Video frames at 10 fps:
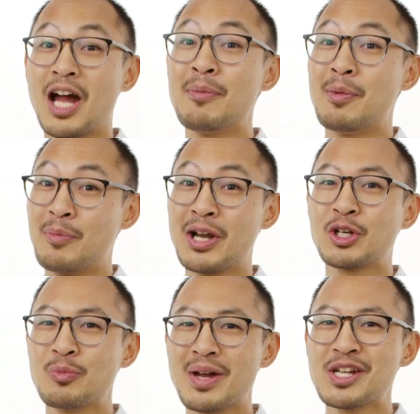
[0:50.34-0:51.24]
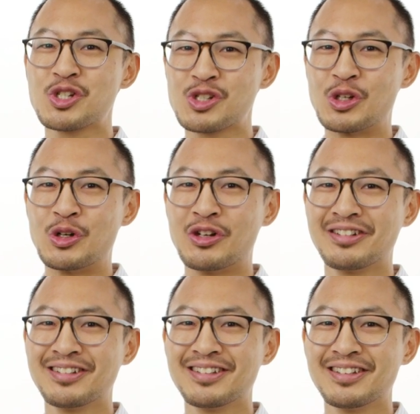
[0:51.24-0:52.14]
I'm a MicroMasters learner,
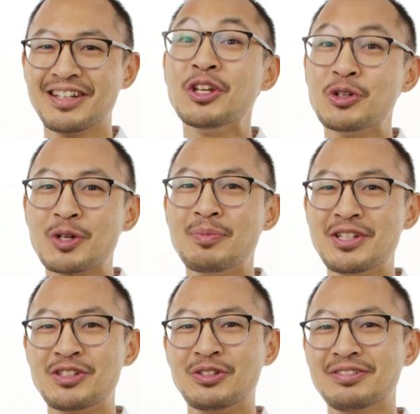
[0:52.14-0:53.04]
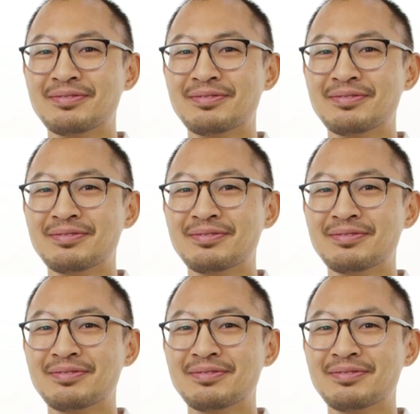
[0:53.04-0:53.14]
and you can be too.